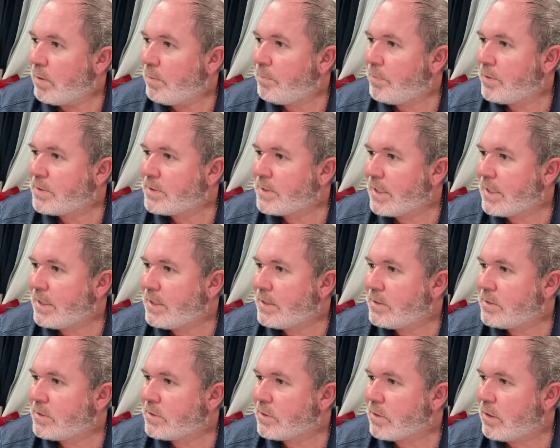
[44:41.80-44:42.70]
What
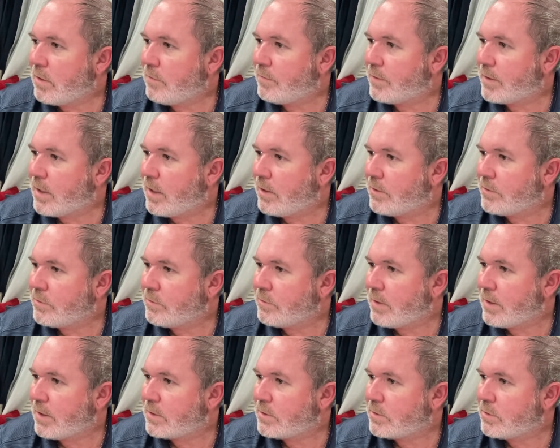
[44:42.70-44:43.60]
percentage of a
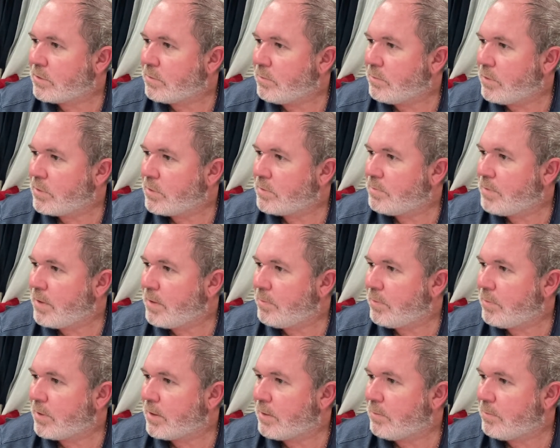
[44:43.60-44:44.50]
contract do most
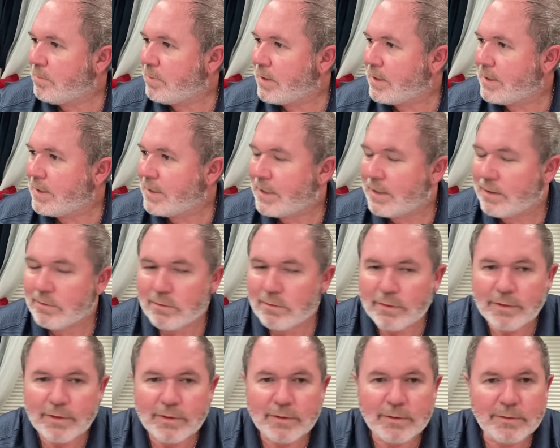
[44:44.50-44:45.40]
people complete
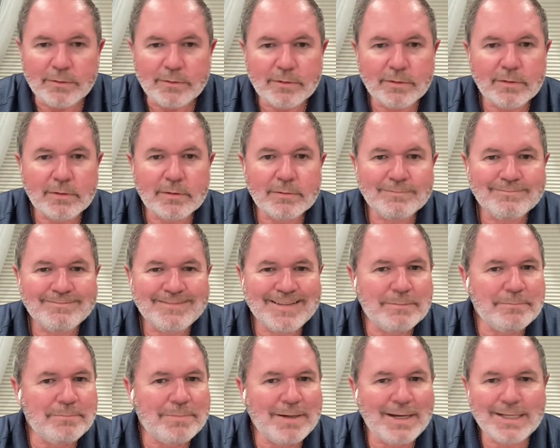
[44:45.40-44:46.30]
here on Earth?
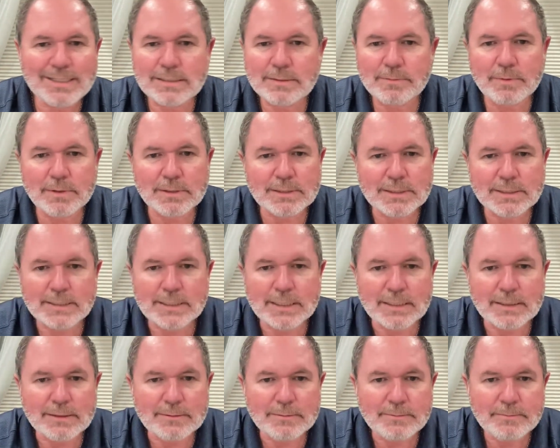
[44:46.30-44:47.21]
Impossible to
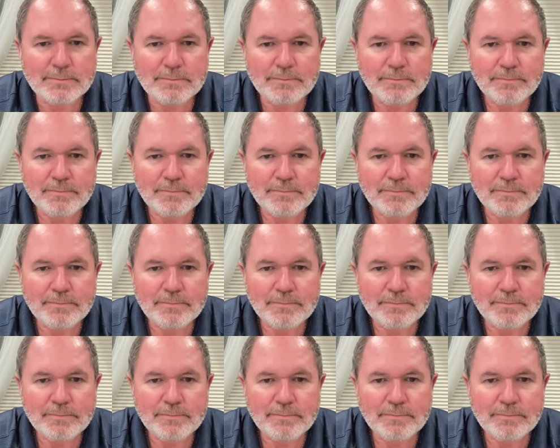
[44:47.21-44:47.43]
tell.